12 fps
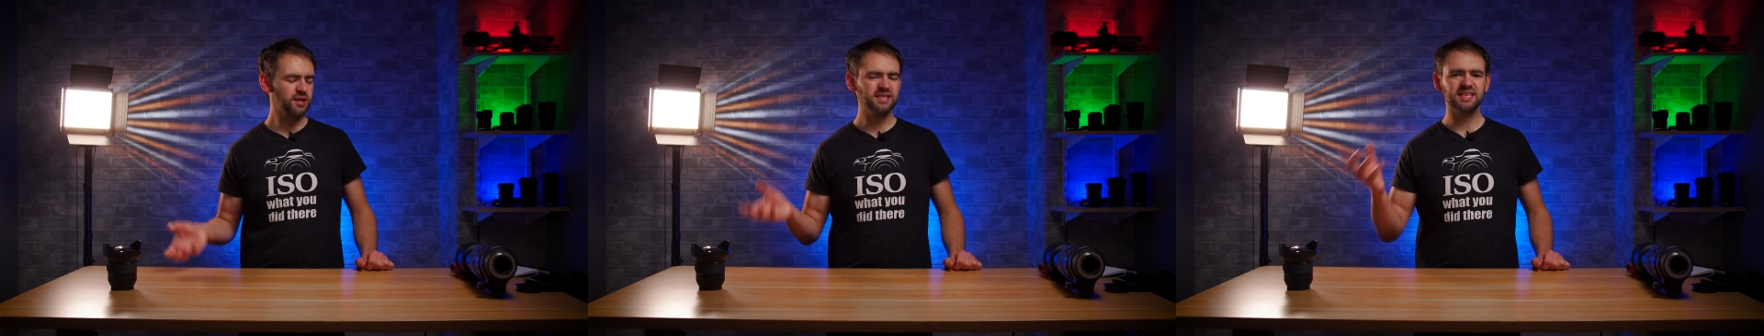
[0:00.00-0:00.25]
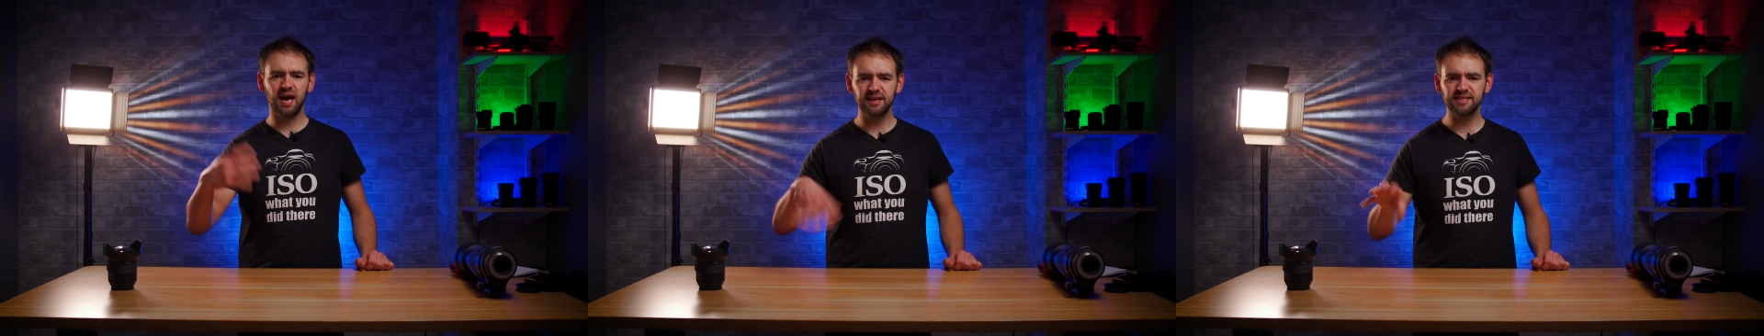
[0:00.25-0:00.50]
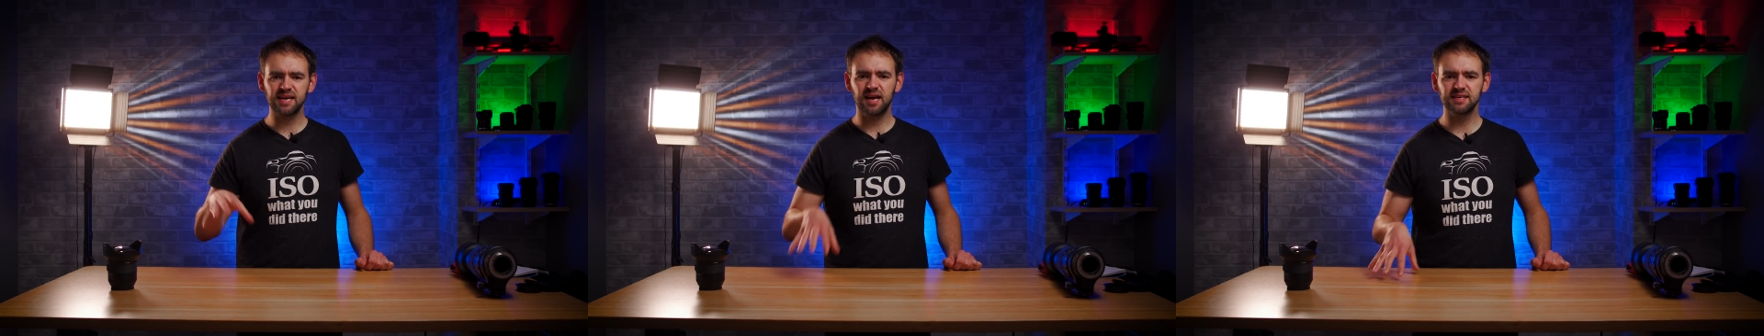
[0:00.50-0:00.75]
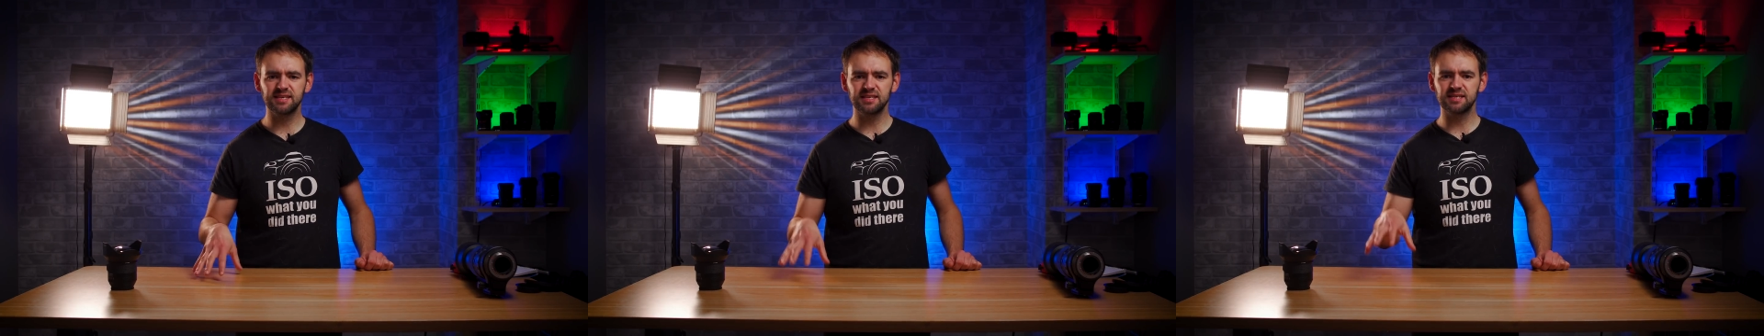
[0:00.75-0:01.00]
this kind of
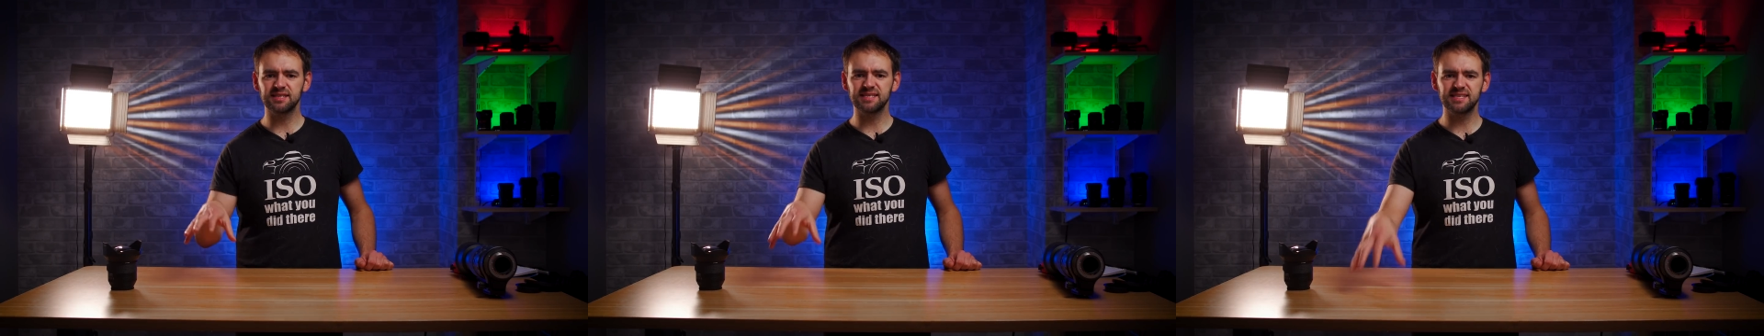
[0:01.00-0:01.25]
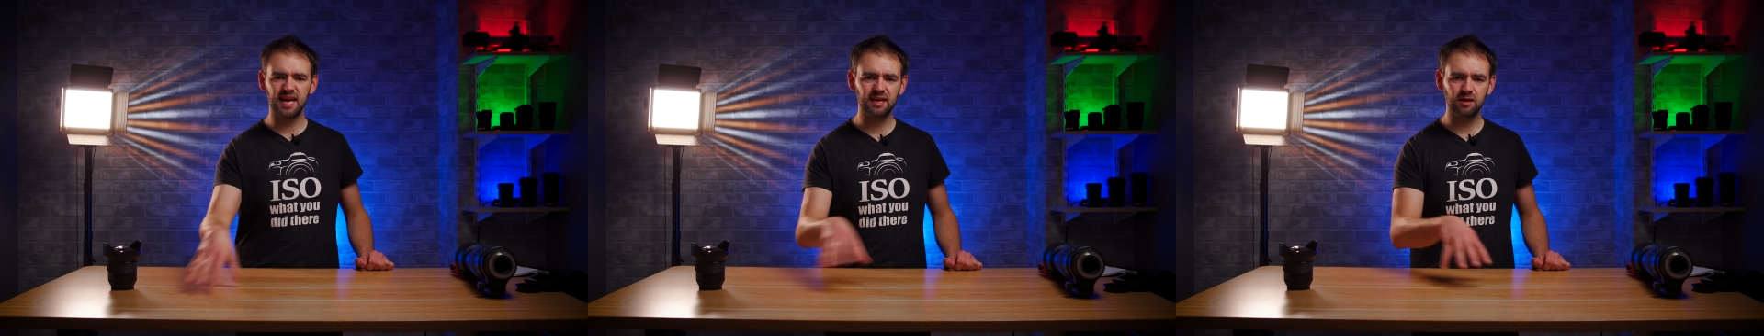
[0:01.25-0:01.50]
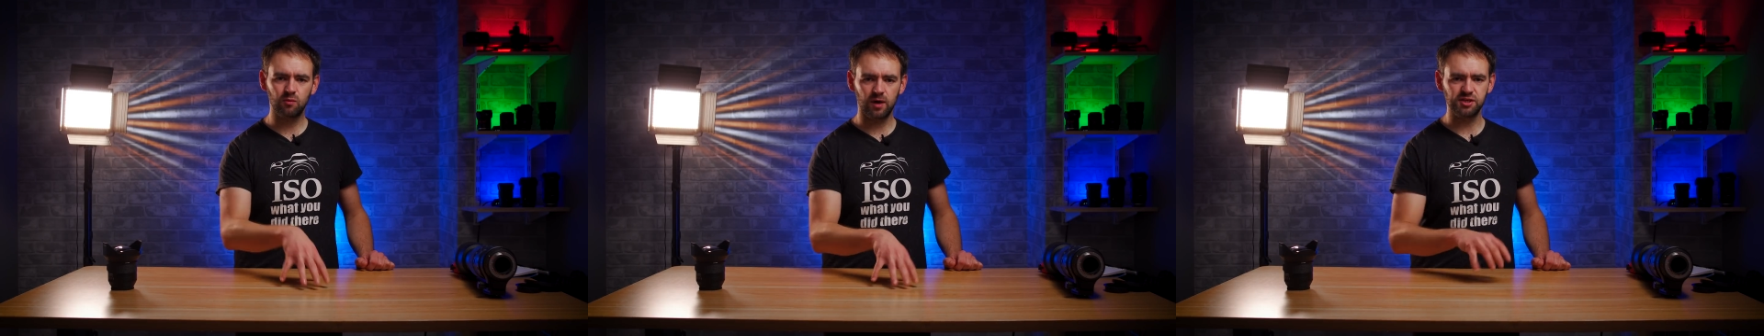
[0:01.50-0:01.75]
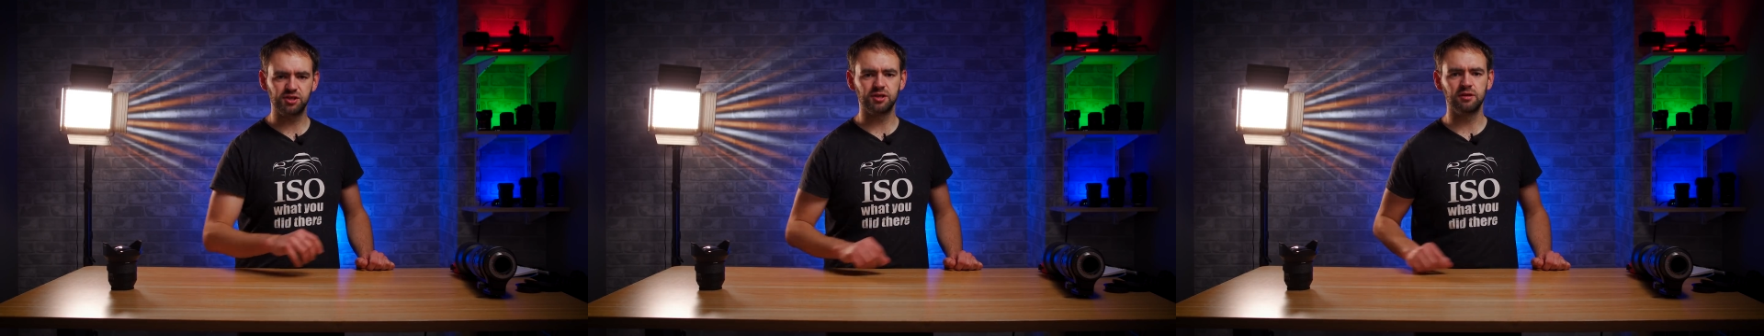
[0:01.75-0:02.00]
ties into the second
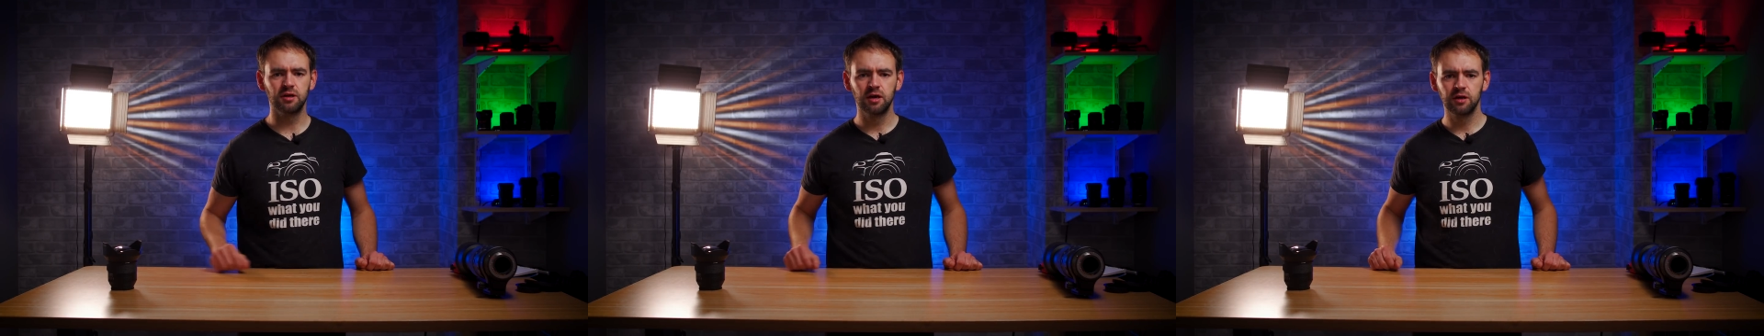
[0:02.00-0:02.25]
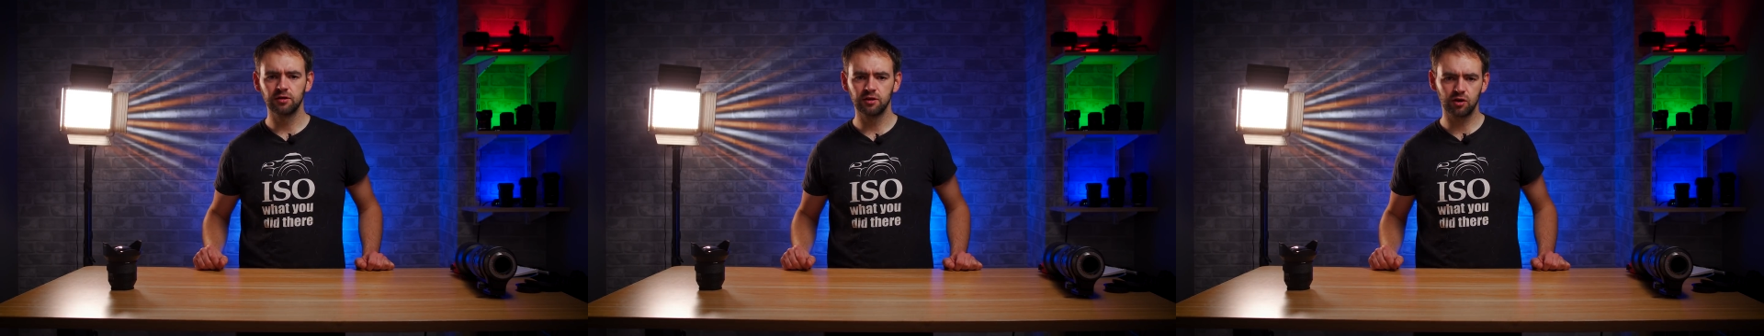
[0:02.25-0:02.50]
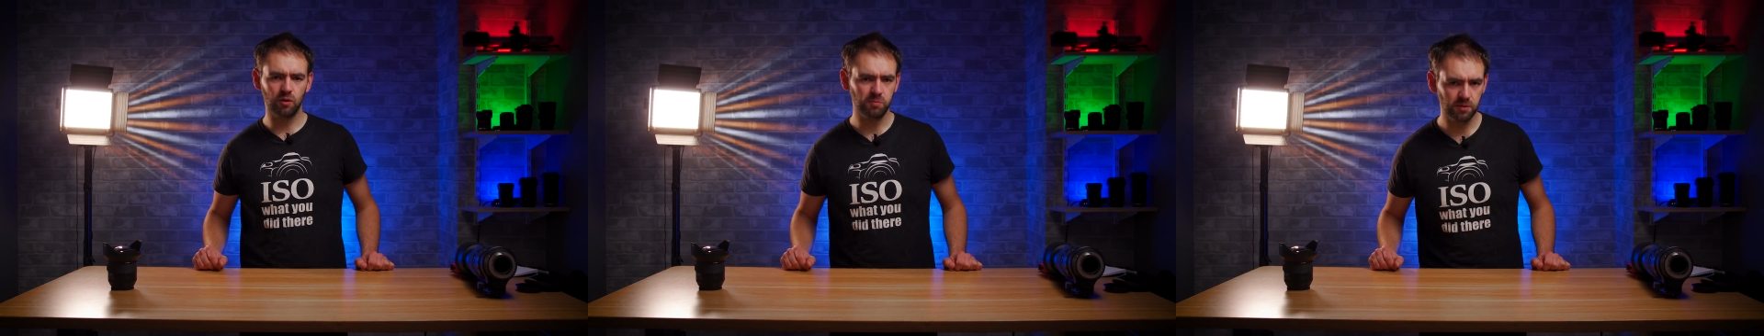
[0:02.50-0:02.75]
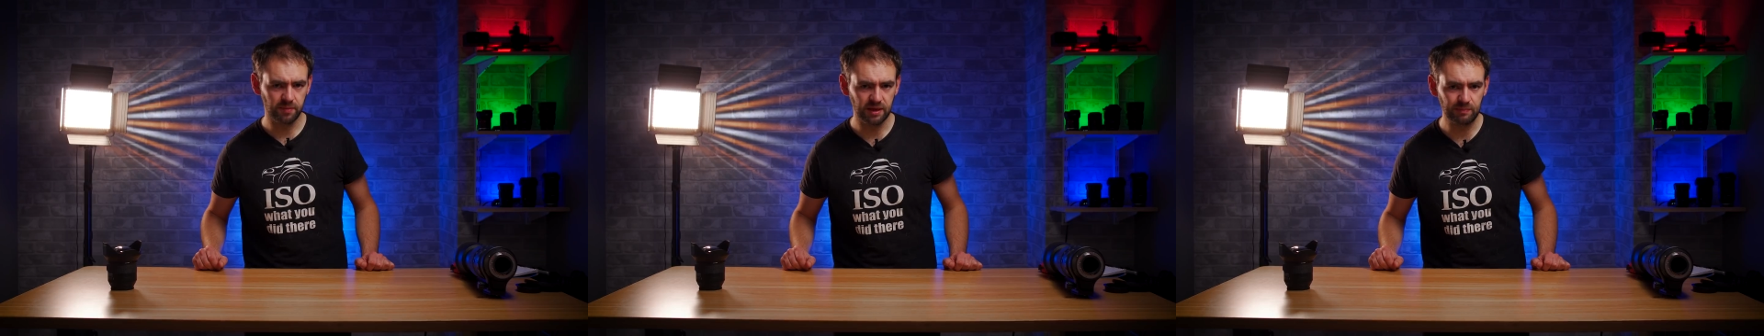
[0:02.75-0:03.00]
question that a
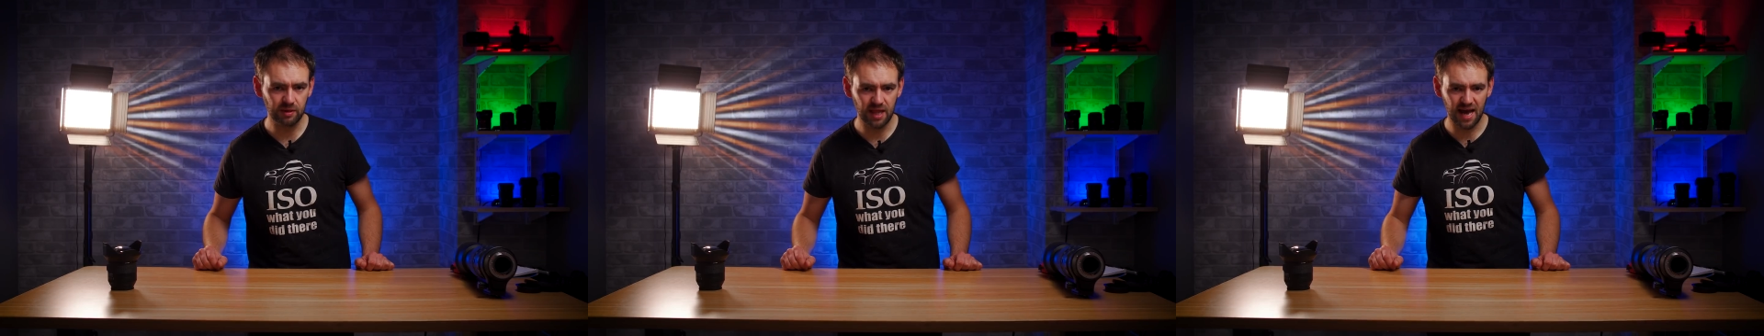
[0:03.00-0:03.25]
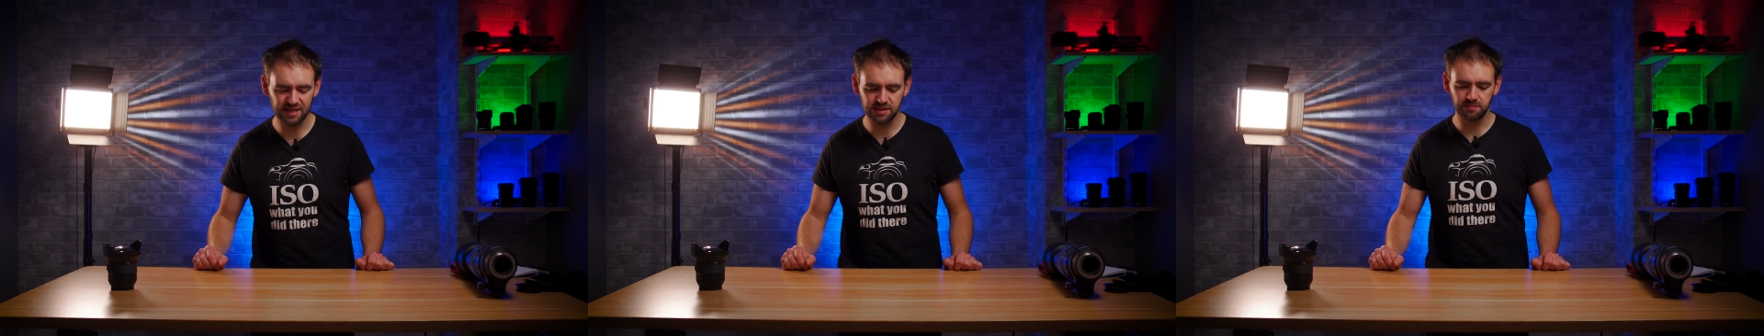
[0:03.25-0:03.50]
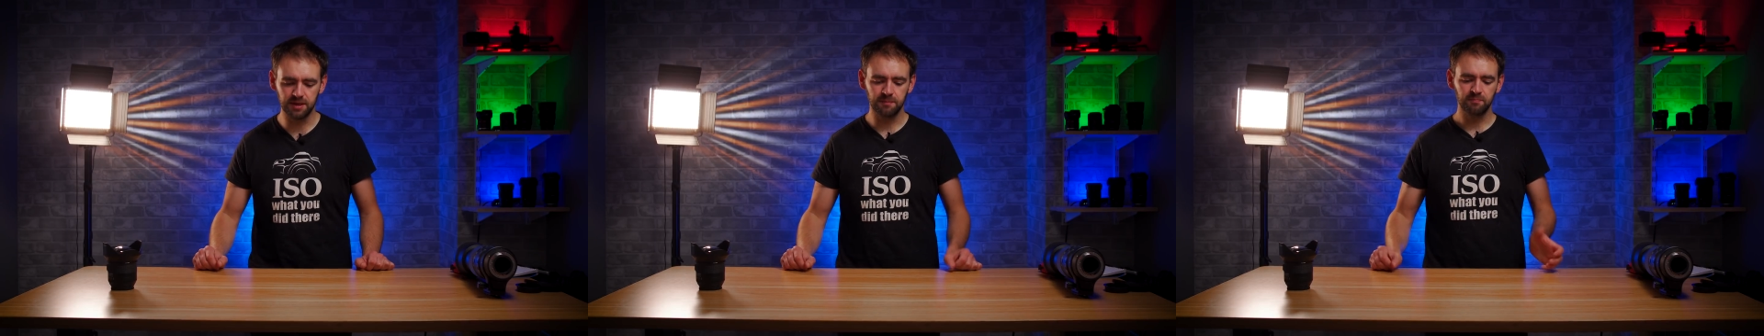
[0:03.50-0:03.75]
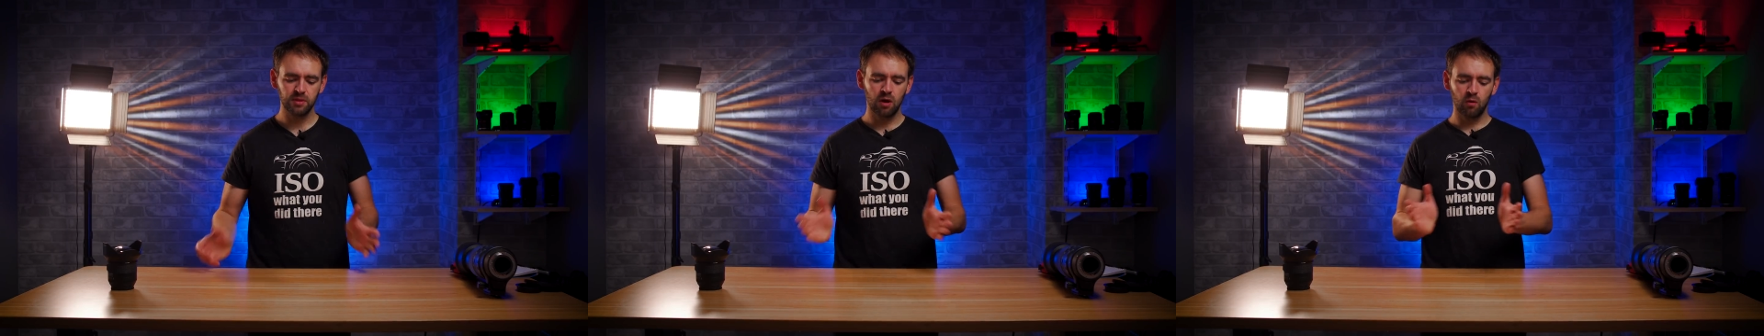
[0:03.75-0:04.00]
couple of people asked me,